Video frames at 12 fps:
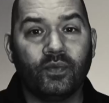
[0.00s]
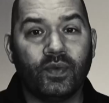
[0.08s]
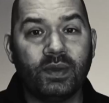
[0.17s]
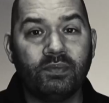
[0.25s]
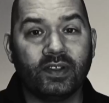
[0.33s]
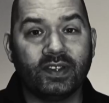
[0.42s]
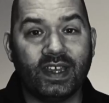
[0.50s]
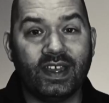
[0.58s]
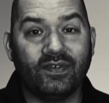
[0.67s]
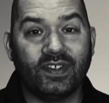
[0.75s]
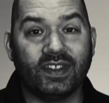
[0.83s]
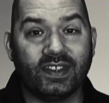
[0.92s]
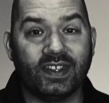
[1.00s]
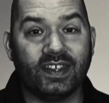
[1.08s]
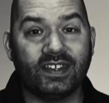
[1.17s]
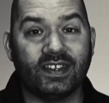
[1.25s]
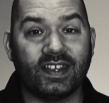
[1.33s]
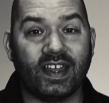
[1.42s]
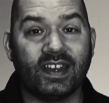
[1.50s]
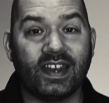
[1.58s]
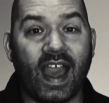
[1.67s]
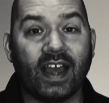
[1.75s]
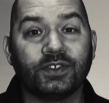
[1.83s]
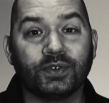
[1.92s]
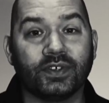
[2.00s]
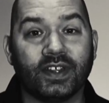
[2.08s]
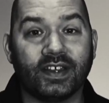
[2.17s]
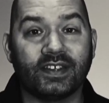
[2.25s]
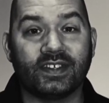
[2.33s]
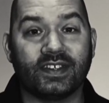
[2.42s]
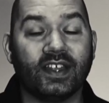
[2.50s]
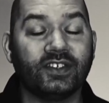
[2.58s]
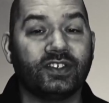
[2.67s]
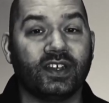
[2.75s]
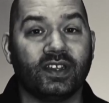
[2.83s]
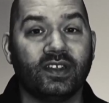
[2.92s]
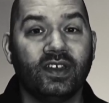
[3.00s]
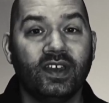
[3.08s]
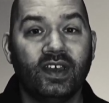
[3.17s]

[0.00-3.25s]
we believe that this is a natural extension